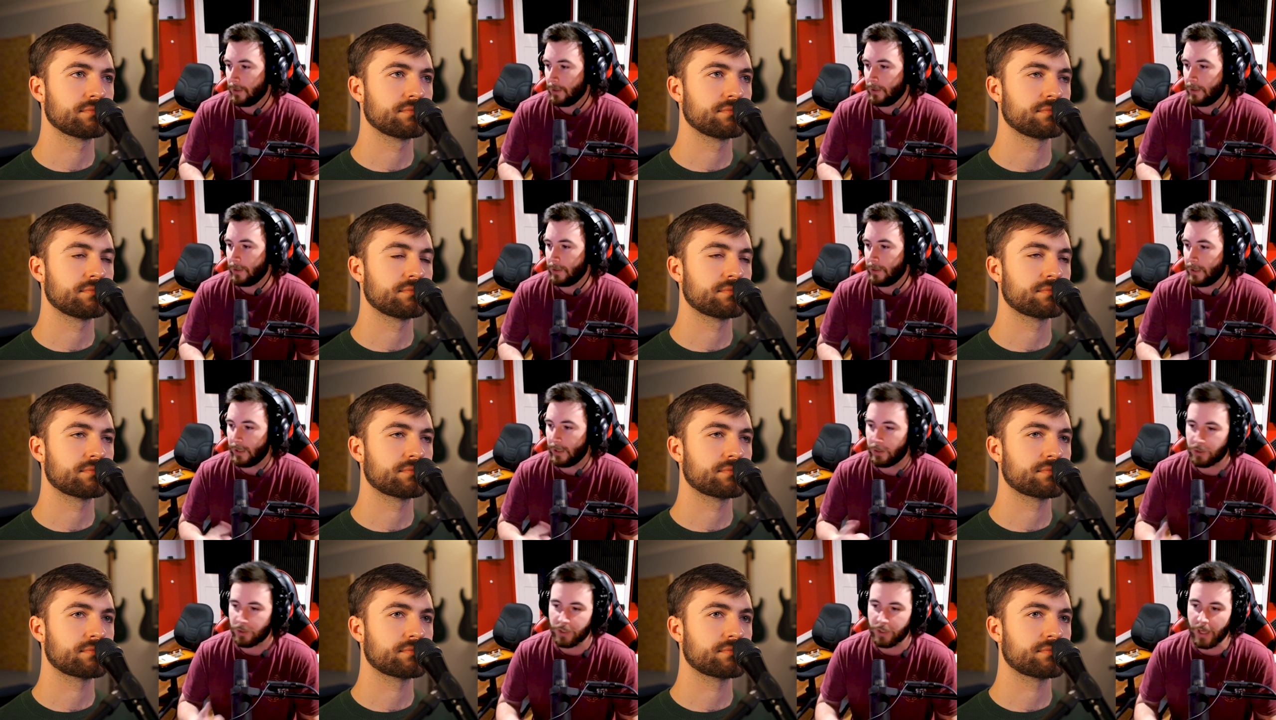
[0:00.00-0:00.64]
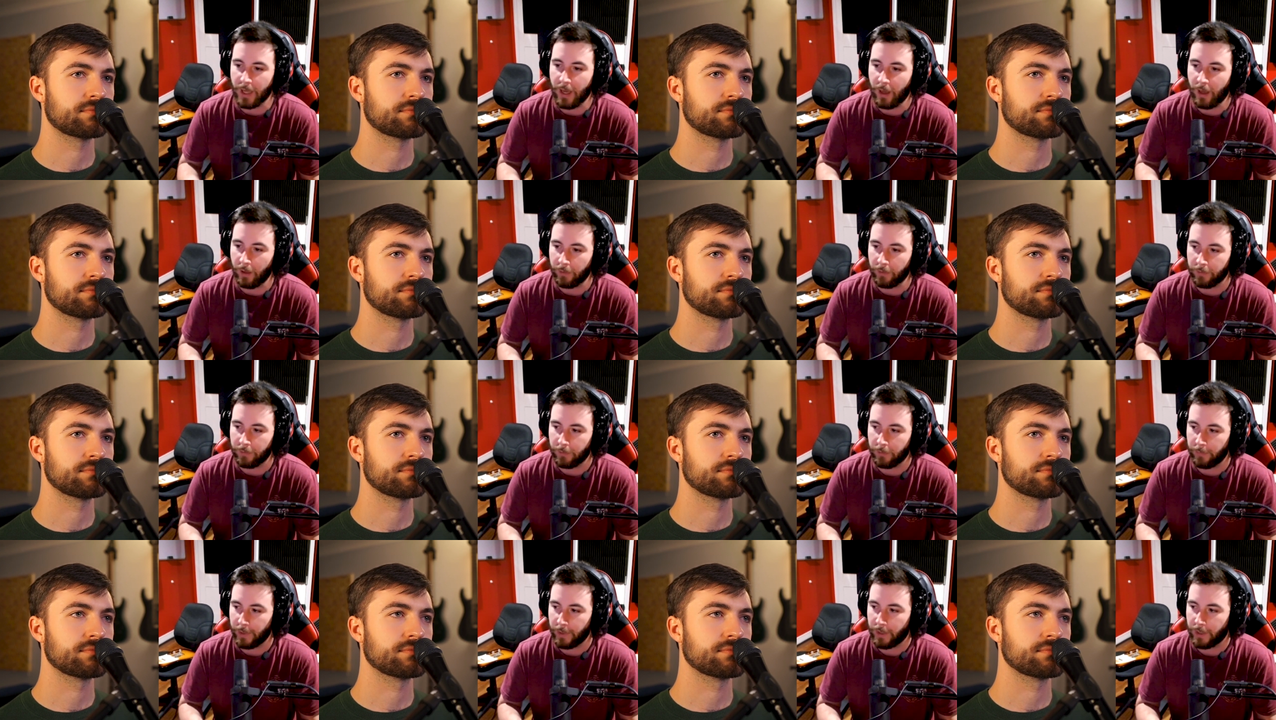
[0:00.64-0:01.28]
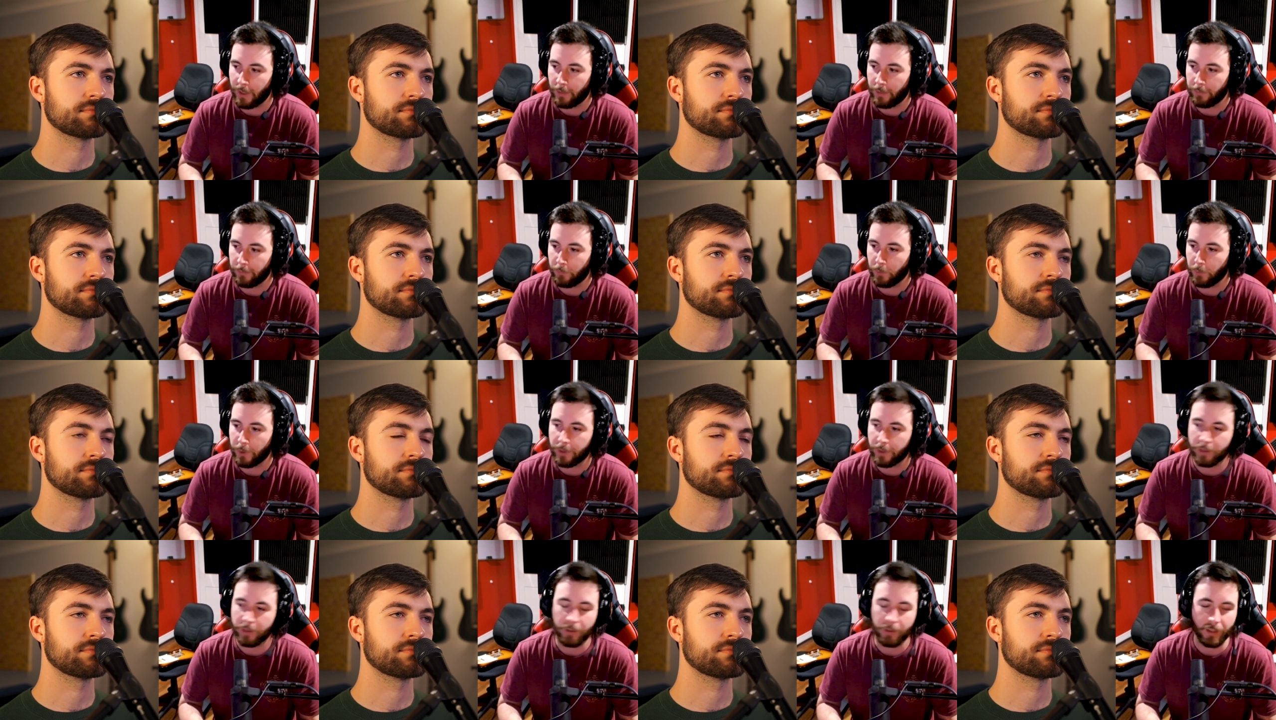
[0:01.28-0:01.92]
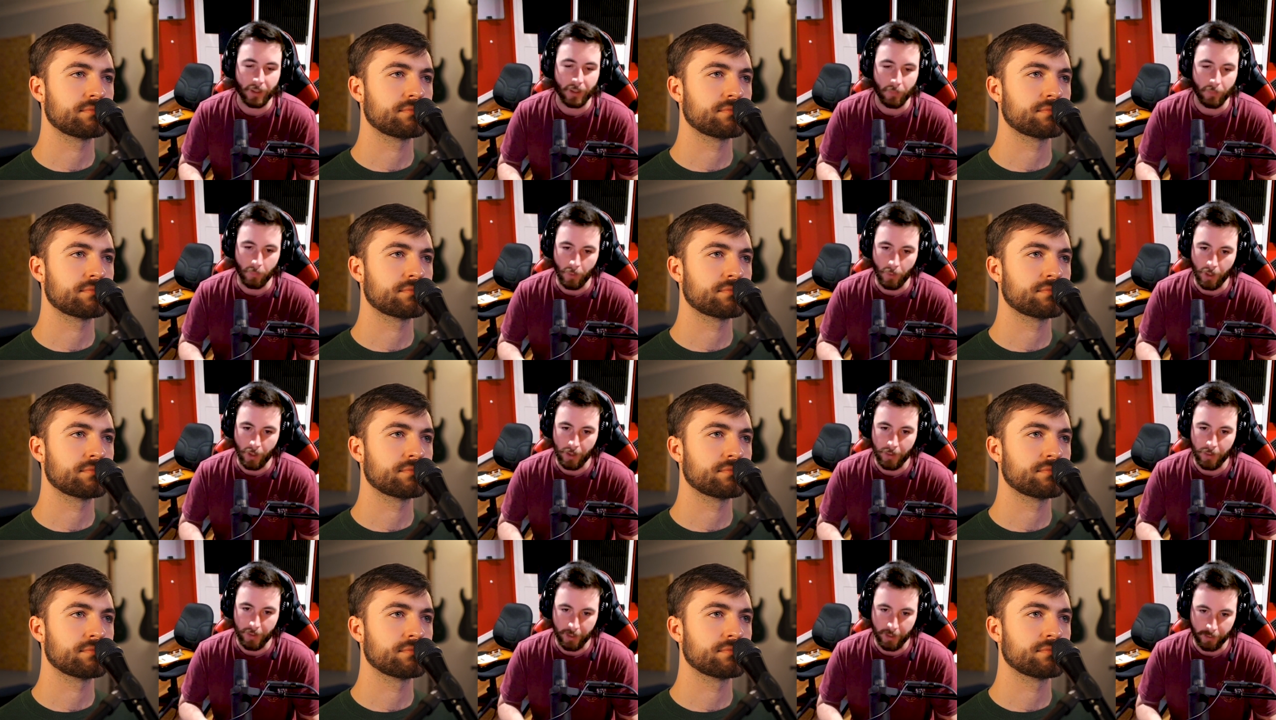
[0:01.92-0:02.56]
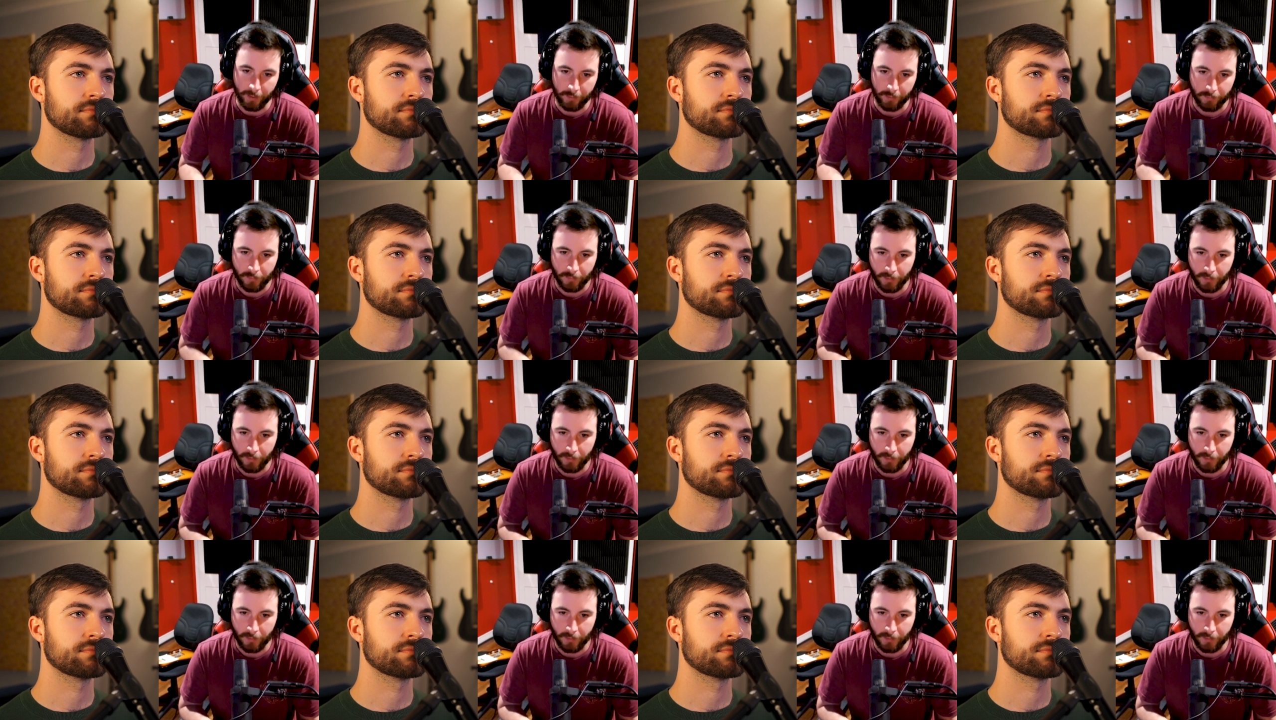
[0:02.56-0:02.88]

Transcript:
Speaker 1: niche down and become really good at one thing.